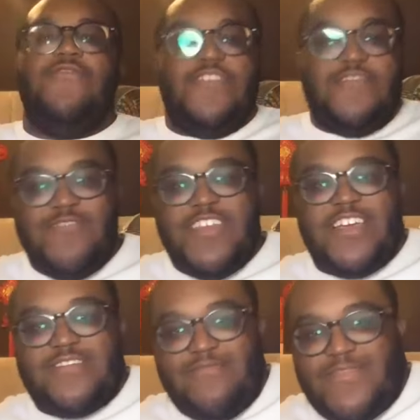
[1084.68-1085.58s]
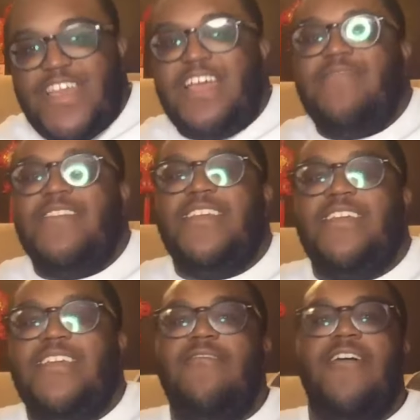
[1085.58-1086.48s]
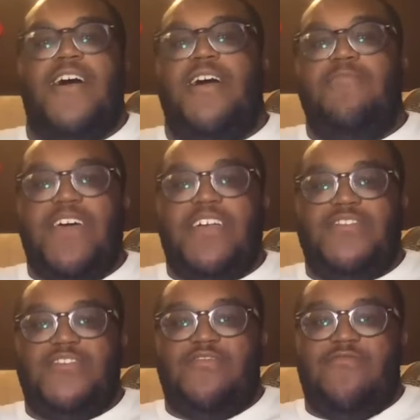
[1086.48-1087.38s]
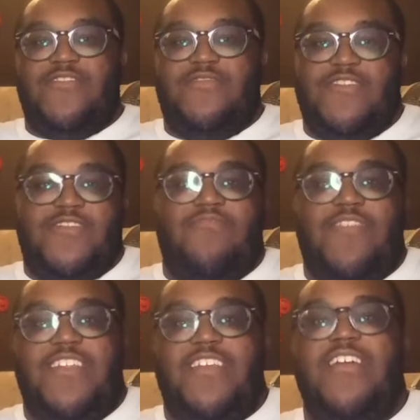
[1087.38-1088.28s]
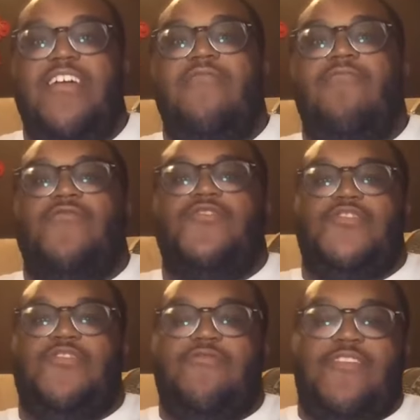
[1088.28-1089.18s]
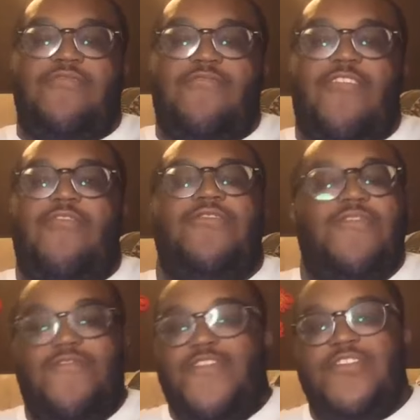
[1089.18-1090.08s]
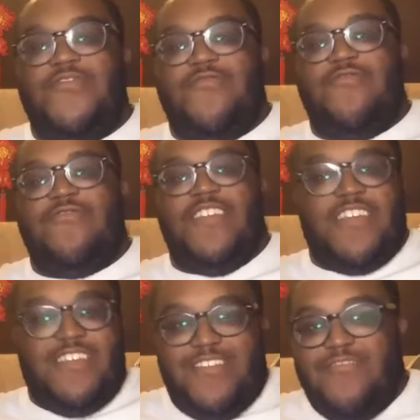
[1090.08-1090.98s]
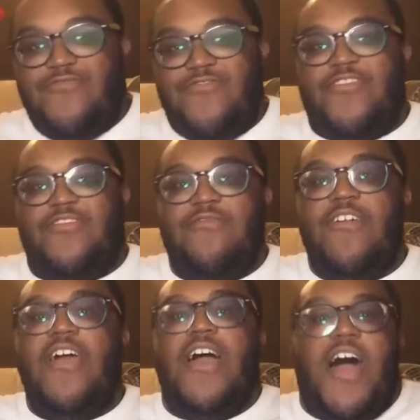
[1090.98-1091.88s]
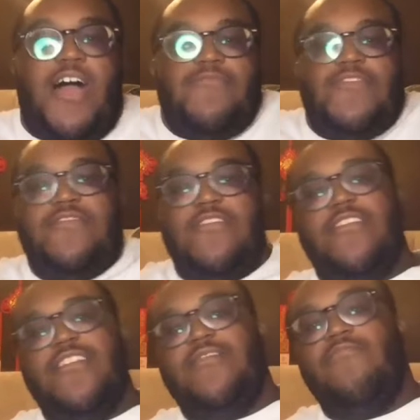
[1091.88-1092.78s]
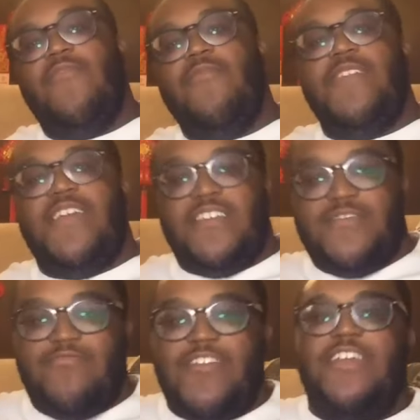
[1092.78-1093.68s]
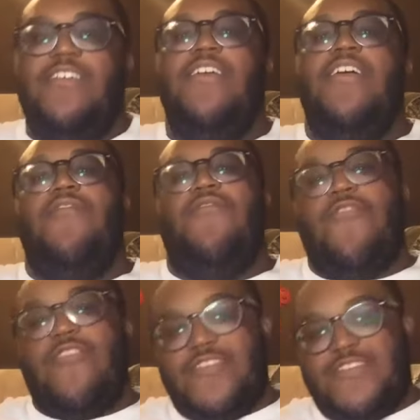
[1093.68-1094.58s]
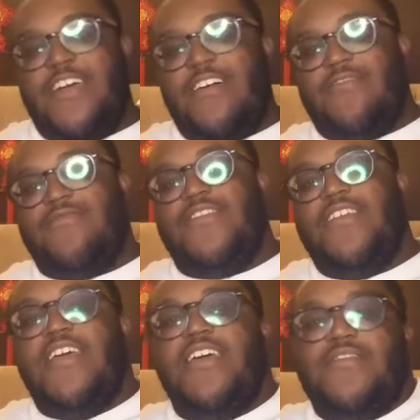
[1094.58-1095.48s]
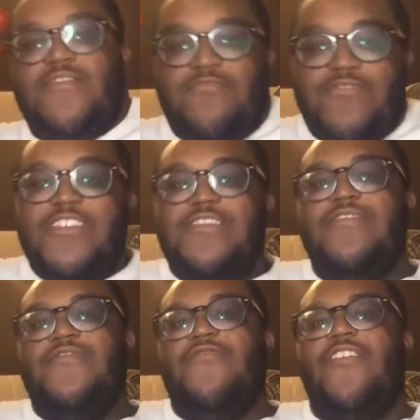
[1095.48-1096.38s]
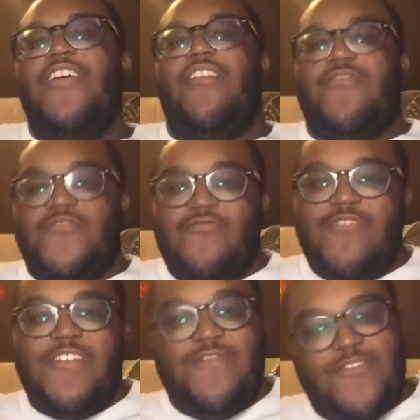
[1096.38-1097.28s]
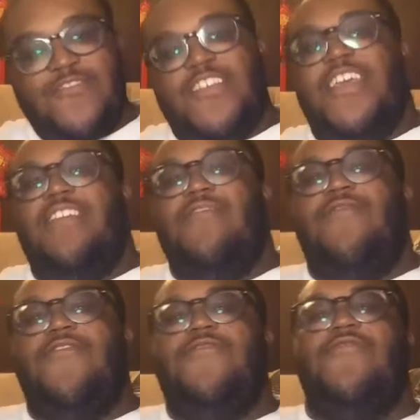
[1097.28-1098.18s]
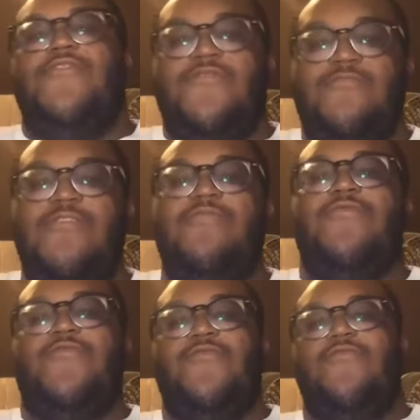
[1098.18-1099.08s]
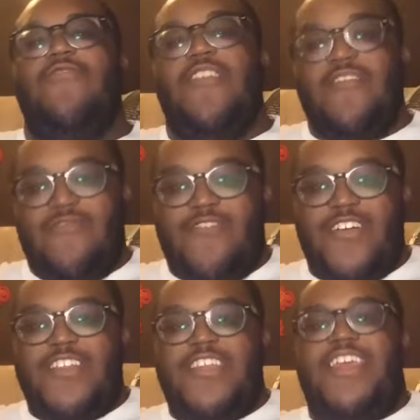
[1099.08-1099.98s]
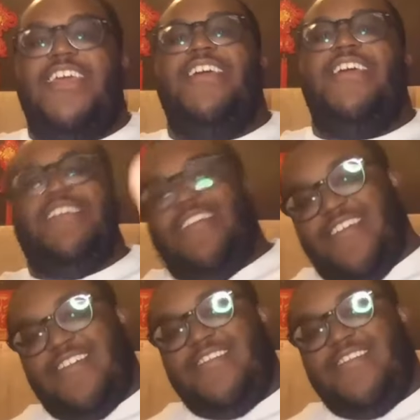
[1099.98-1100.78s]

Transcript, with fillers: since we got some time to kill, I'm not just going to explain it while showing you all the visuals like I usually do. I'm just going to let the moment explain for ourselves. So please enjoy our twenty-first anniversary tribute to Run and Gun.